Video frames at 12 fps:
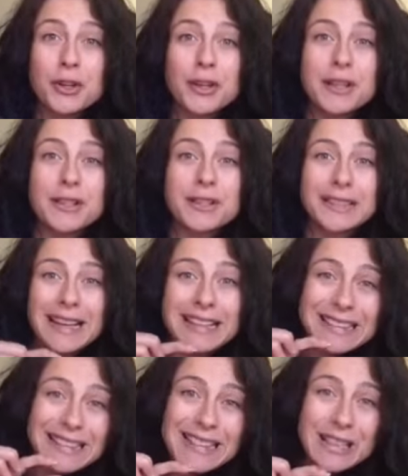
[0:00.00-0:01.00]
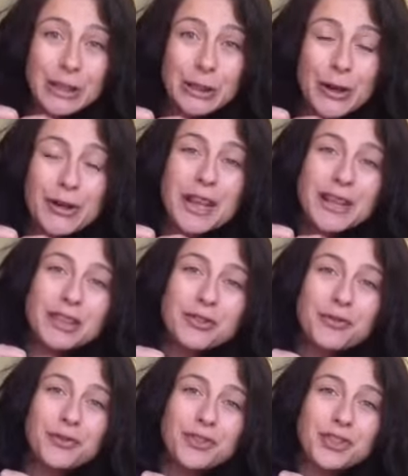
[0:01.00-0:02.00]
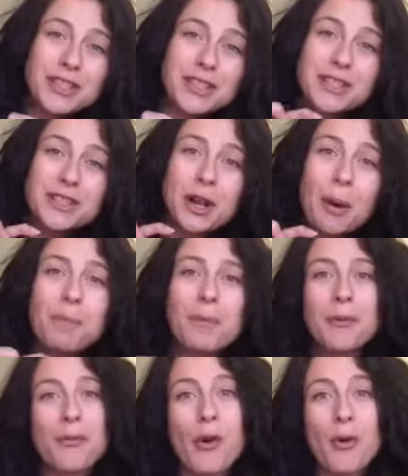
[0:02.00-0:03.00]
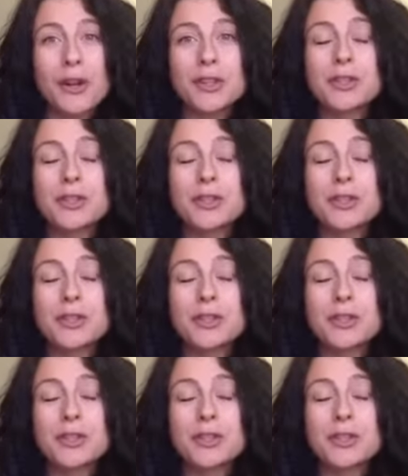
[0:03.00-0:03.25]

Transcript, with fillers: is like this close, and you just stop before it.